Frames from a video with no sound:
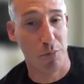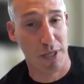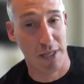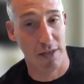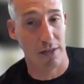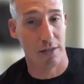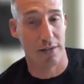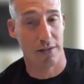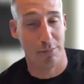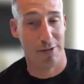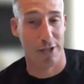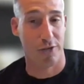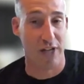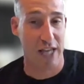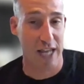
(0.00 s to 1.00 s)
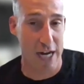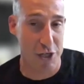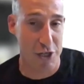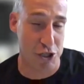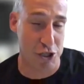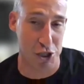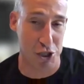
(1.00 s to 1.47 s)
pill in the middle of a
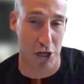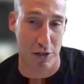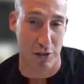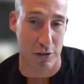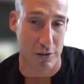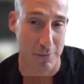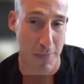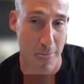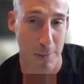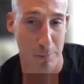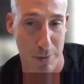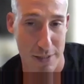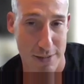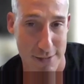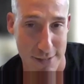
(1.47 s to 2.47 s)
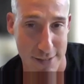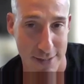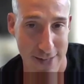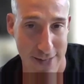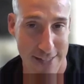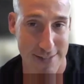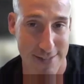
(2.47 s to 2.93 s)
Haitian jungle. But
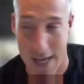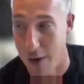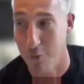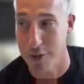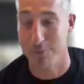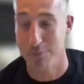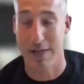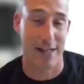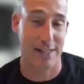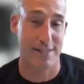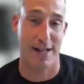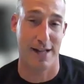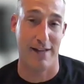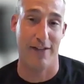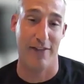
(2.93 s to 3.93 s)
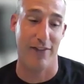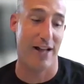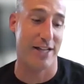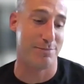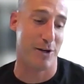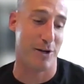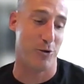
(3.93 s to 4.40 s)
that was me. That's
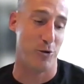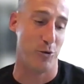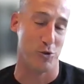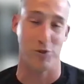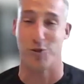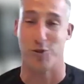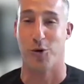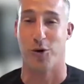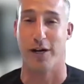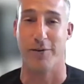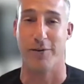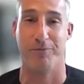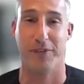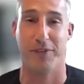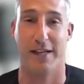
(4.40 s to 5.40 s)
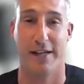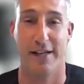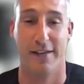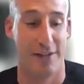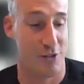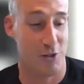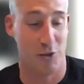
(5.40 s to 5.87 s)
my cool story. That's as